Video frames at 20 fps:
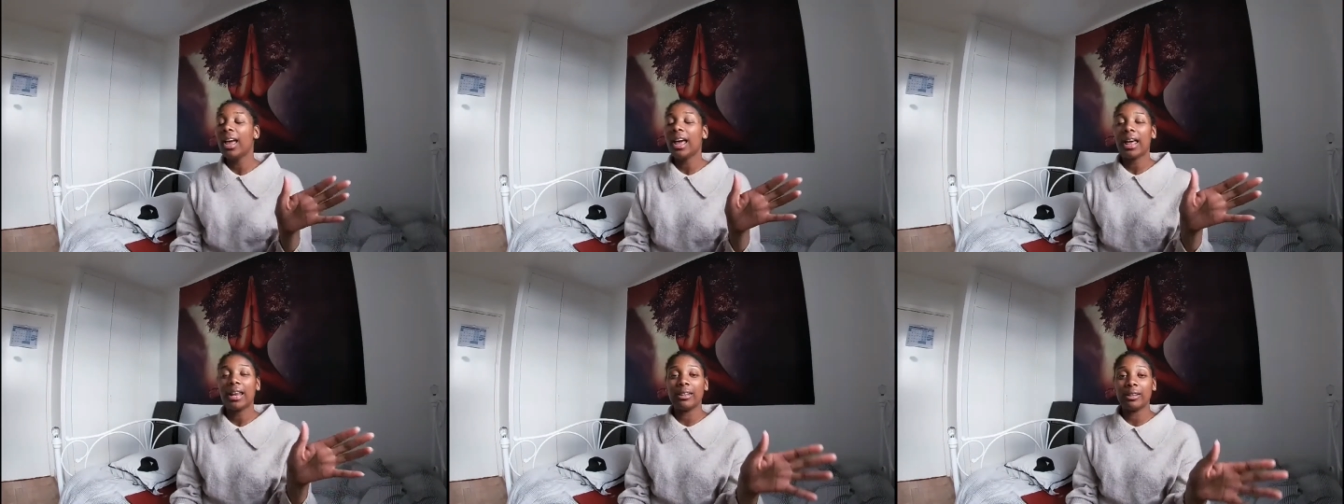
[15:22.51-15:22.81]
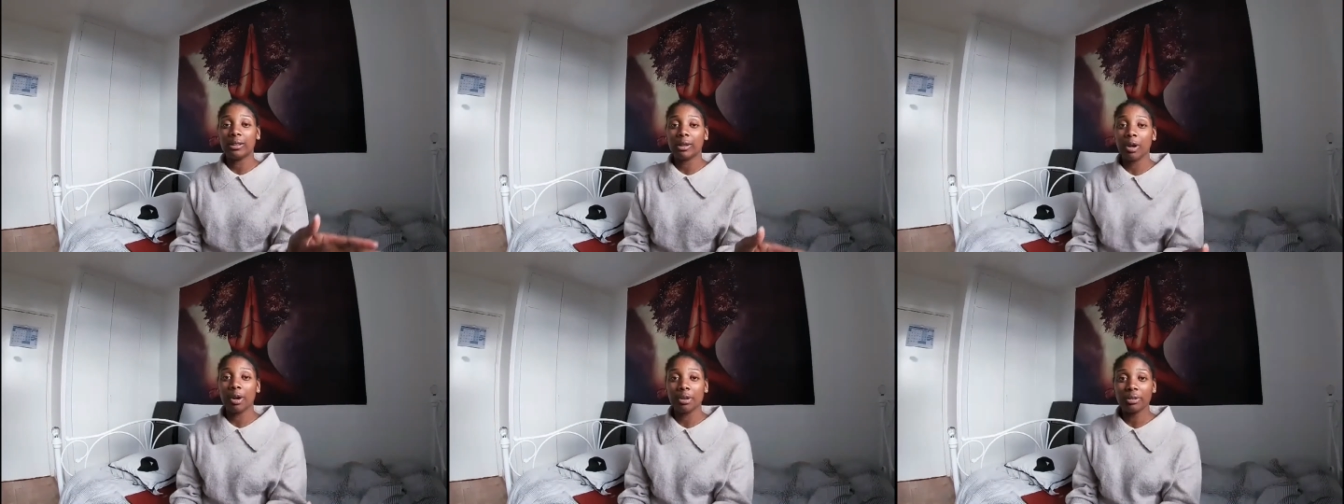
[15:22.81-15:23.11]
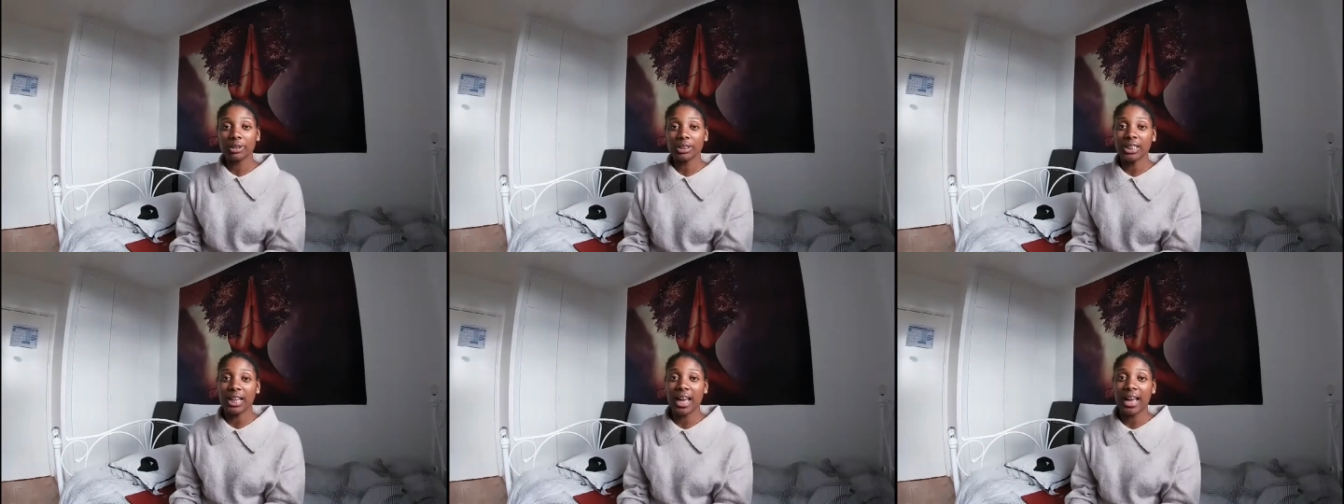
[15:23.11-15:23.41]
and
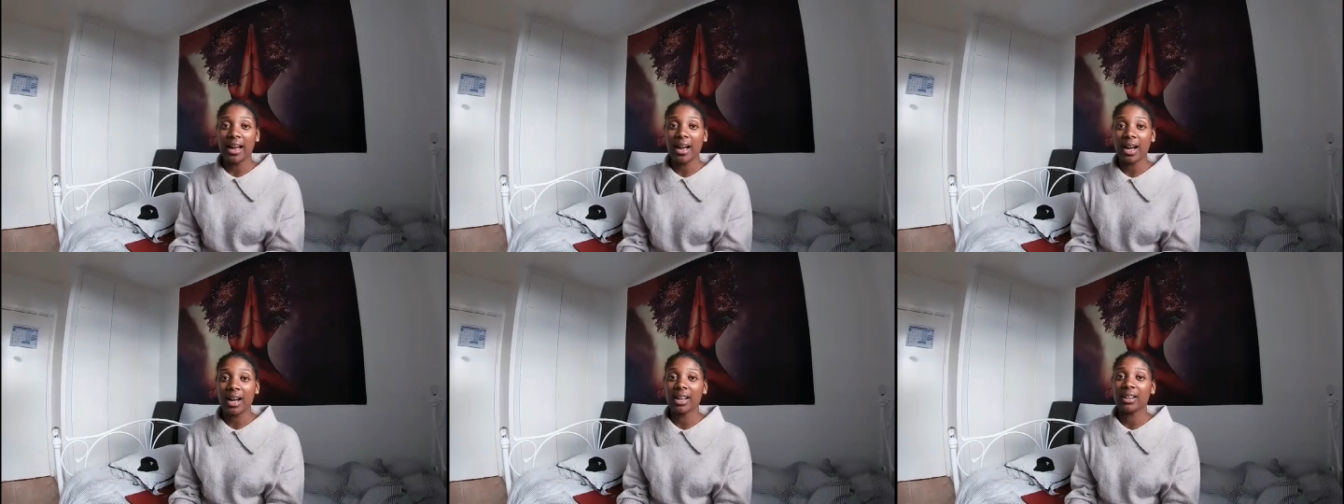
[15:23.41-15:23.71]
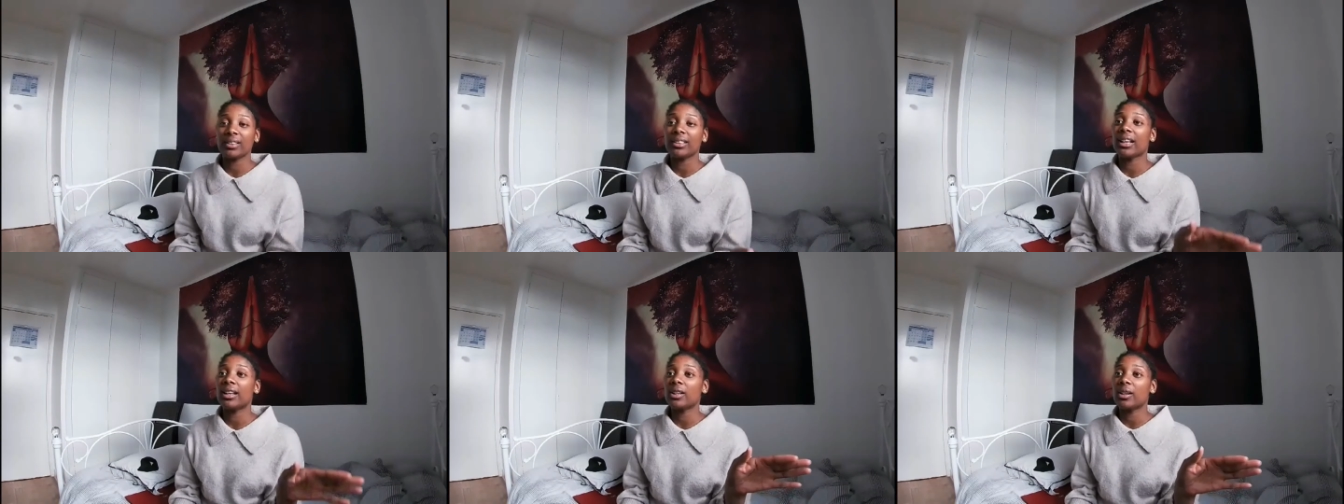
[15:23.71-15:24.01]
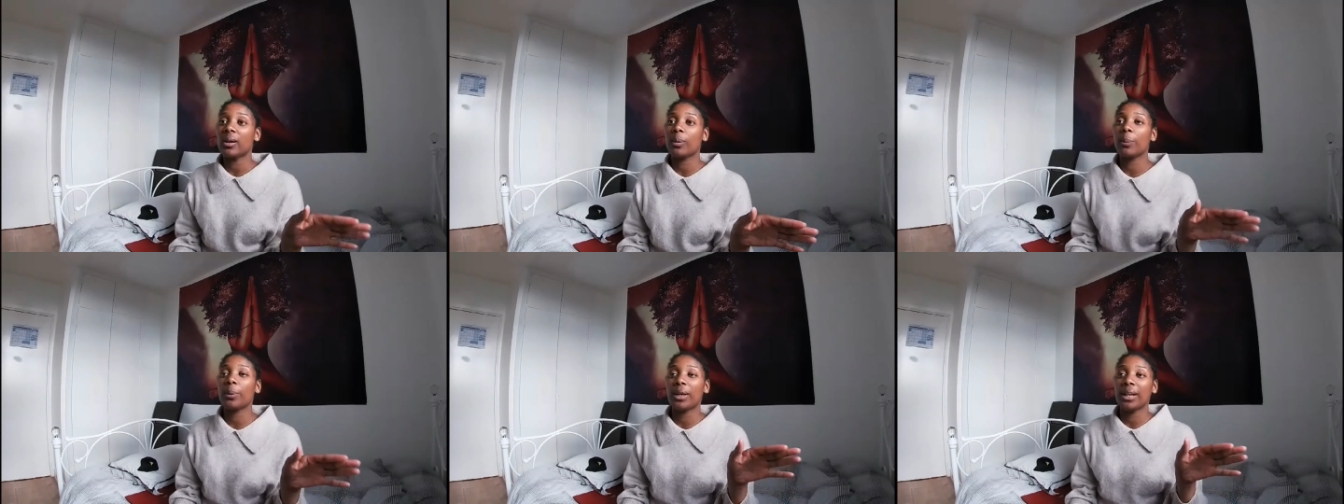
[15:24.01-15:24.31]
those that are, they're
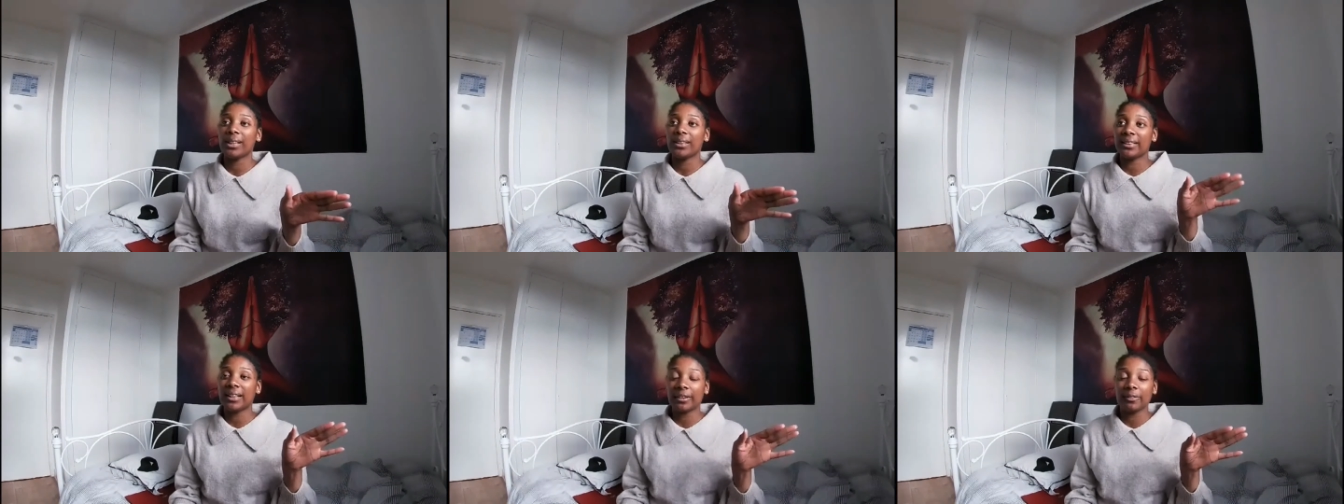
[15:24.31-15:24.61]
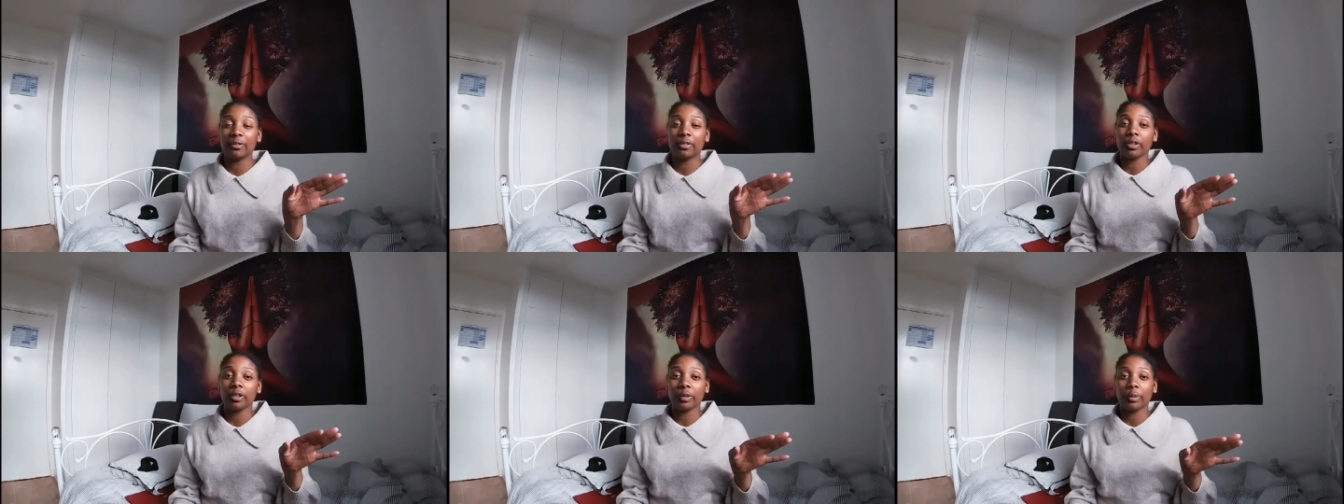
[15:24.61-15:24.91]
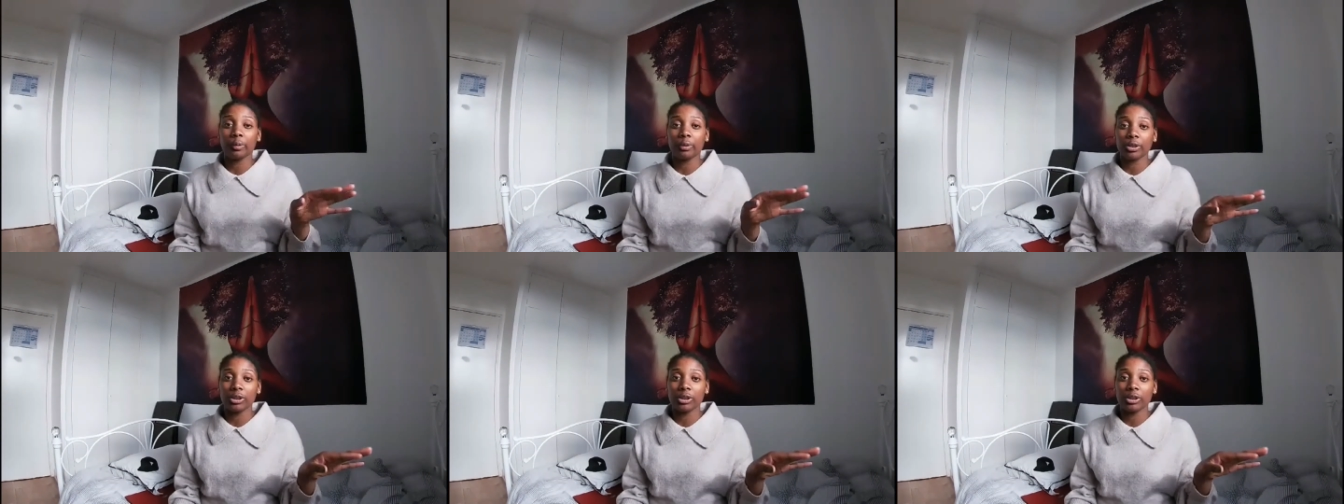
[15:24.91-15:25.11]
not being let through